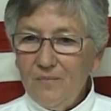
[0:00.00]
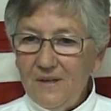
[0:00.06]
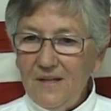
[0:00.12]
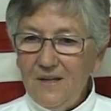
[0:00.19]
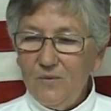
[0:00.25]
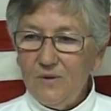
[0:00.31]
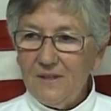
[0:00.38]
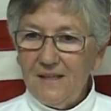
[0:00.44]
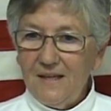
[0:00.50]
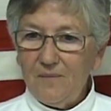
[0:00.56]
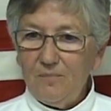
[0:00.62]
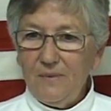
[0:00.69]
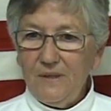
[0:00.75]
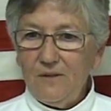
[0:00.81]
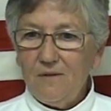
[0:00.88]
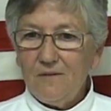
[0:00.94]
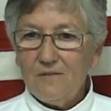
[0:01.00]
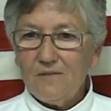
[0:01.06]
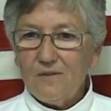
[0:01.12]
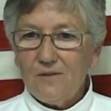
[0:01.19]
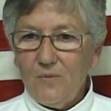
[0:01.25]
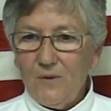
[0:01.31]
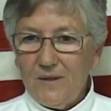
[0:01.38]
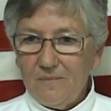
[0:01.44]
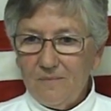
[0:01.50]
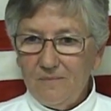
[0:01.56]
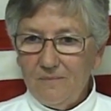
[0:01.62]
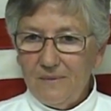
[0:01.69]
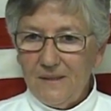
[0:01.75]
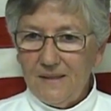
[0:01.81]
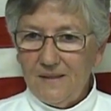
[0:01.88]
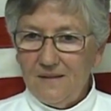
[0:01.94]
But he would not be called Erwin
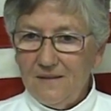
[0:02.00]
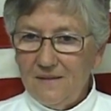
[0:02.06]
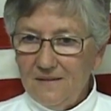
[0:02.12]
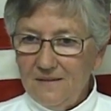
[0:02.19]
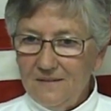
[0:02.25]
by